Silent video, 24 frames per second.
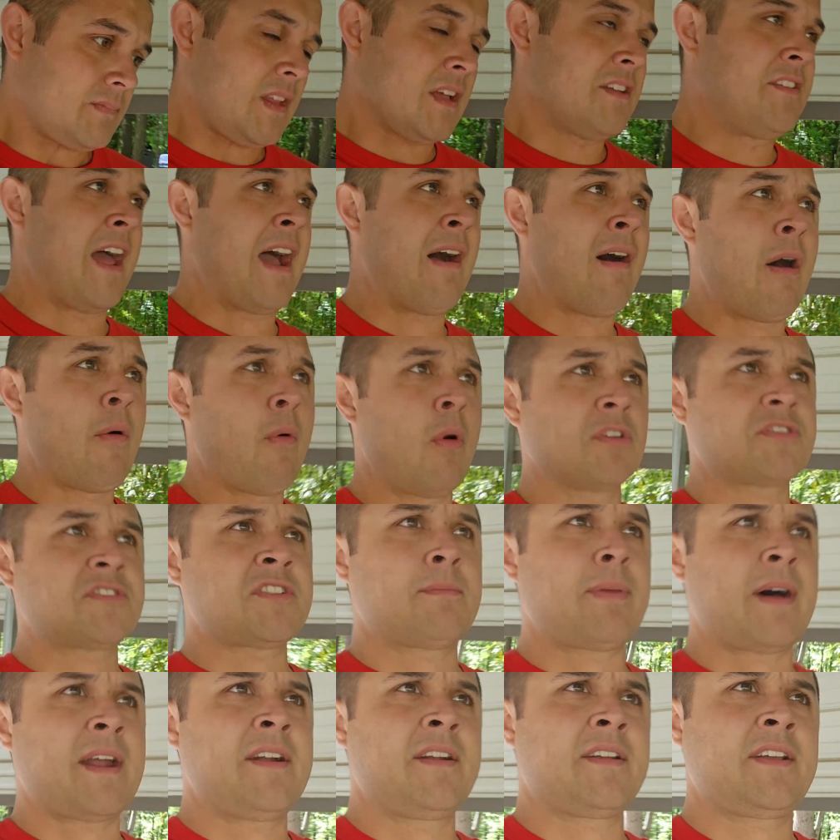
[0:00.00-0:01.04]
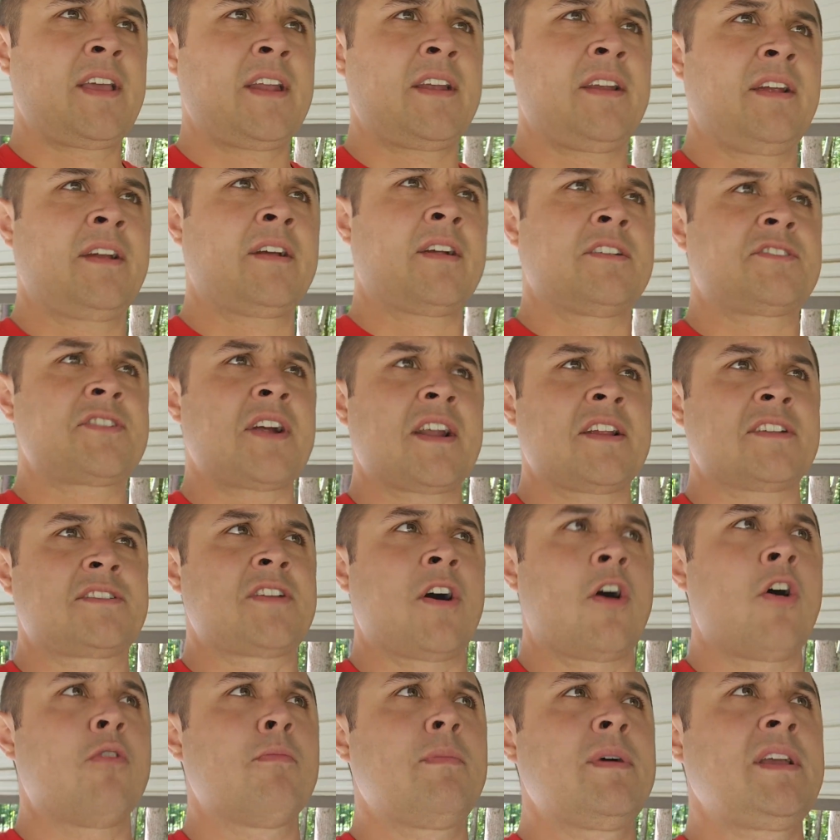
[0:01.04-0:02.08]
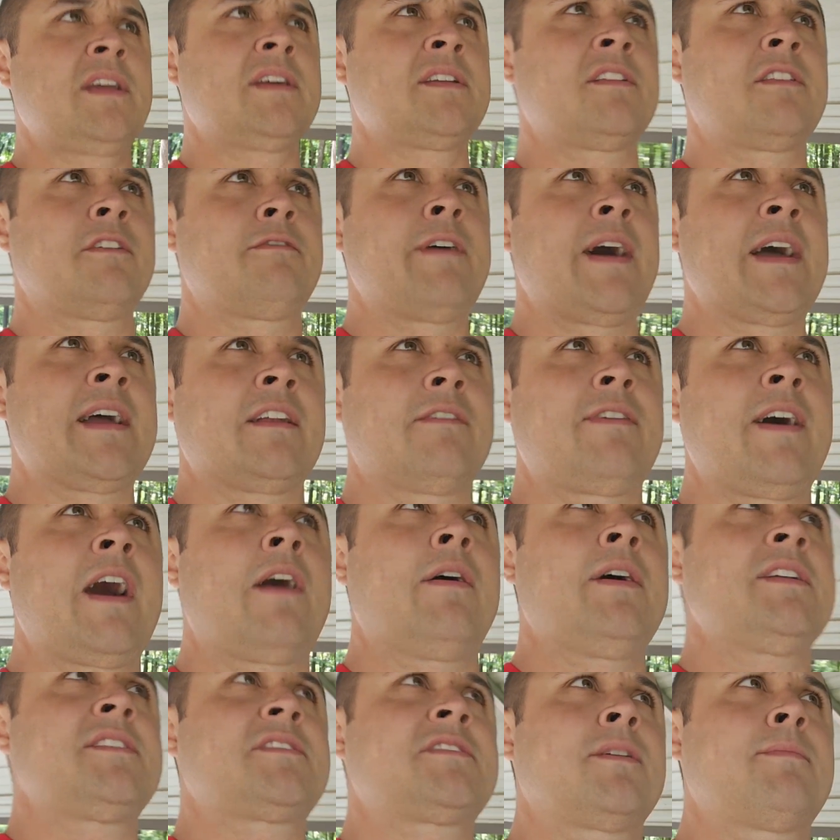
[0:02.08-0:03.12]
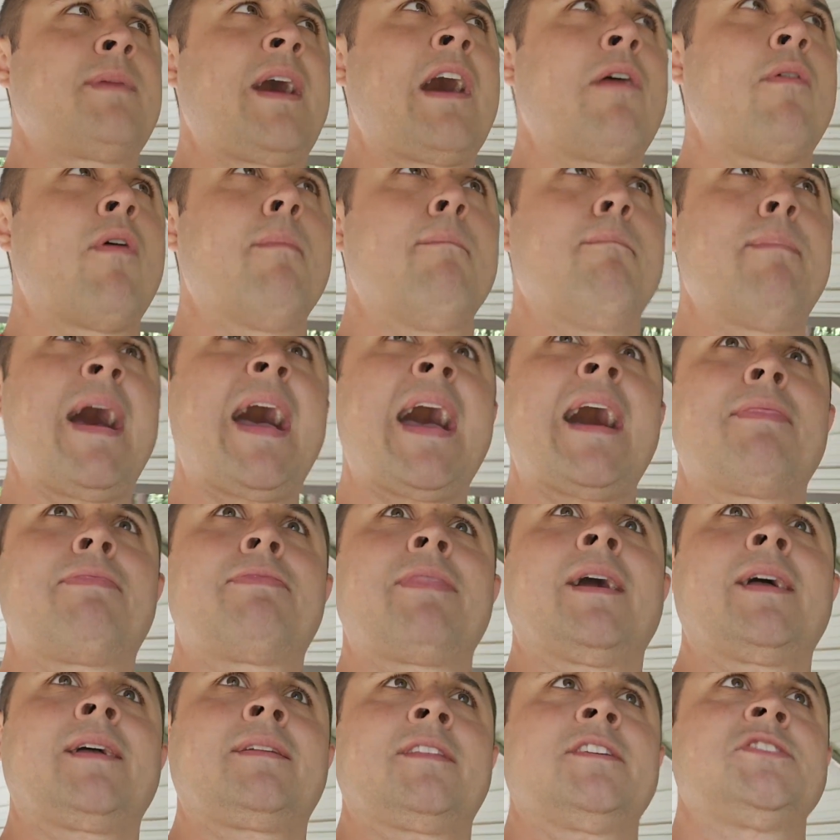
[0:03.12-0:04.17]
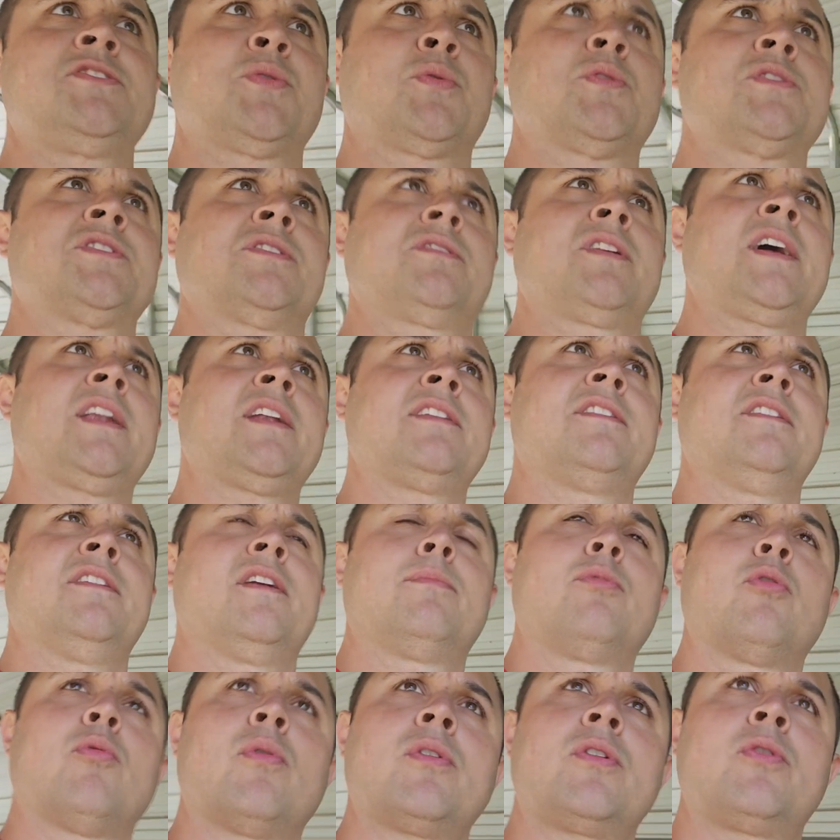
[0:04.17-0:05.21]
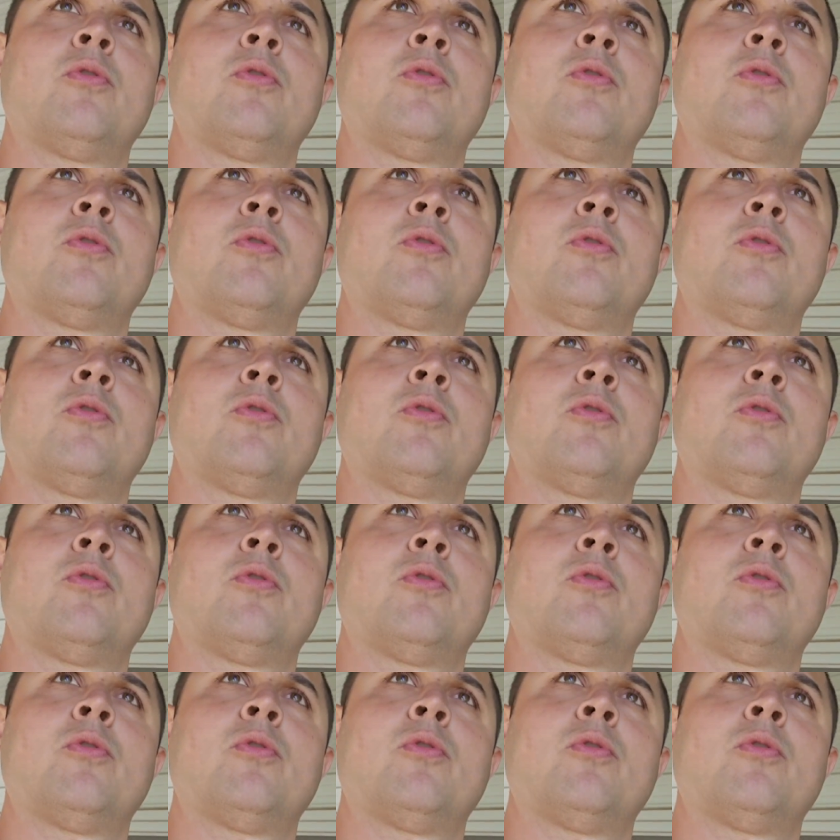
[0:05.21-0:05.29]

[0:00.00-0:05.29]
Now I want somebody to get in here and try to talk me into the fact of how it's somehow a bad thing that Georgia landed the #1